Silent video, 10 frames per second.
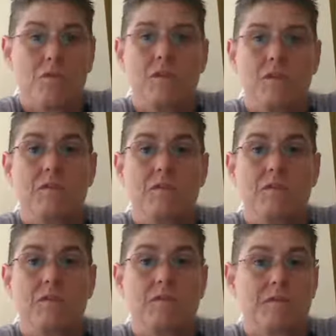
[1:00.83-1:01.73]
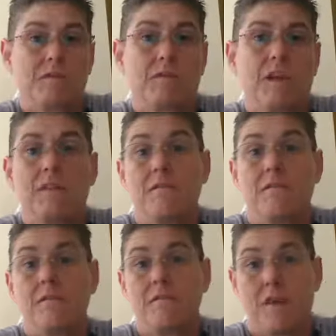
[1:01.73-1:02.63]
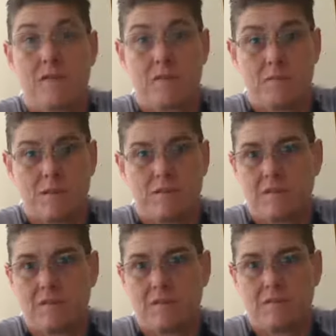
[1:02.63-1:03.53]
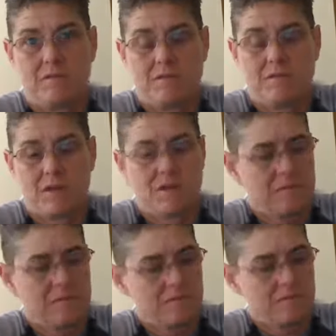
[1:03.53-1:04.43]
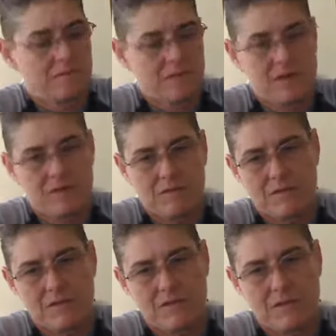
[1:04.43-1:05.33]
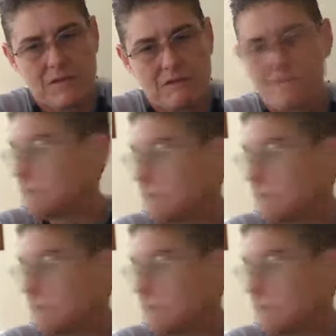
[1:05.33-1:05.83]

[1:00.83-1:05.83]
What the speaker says: I can't even fathom it, you know. There goes Noah.